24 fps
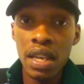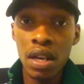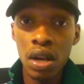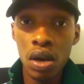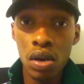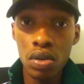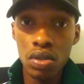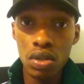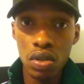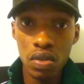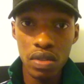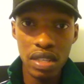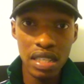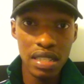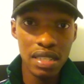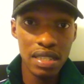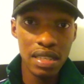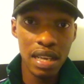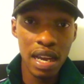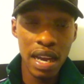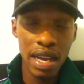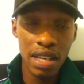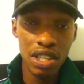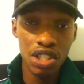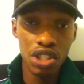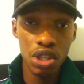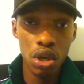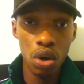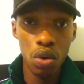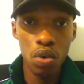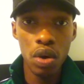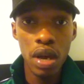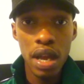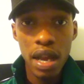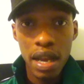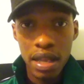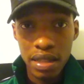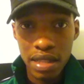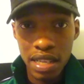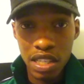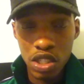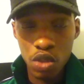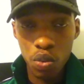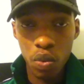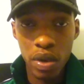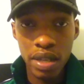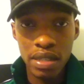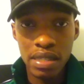and also the sideshow
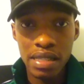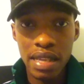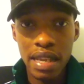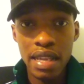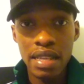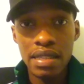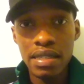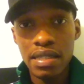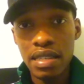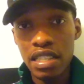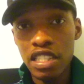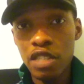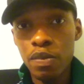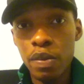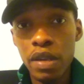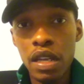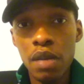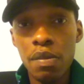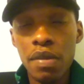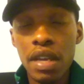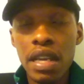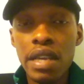this Wednesday, 6 p.m.